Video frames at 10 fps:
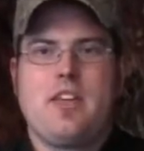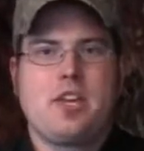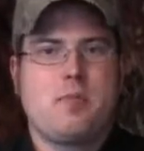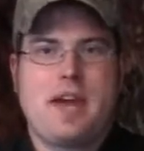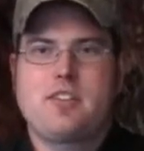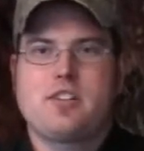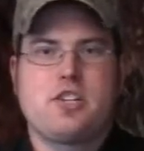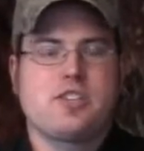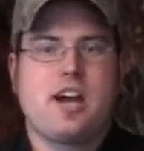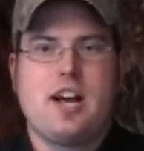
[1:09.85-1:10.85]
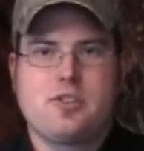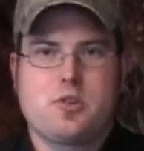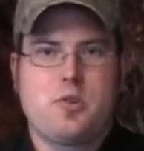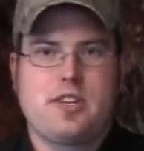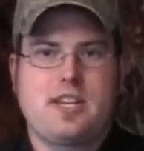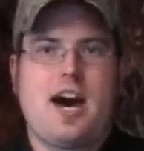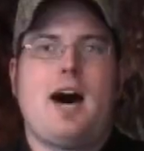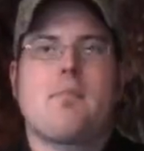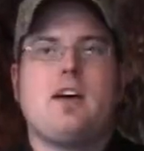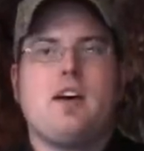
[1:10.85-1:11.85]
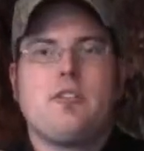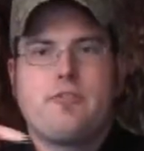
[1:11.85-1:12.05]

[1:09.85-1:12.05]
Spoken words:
that you basically just unscrew the top,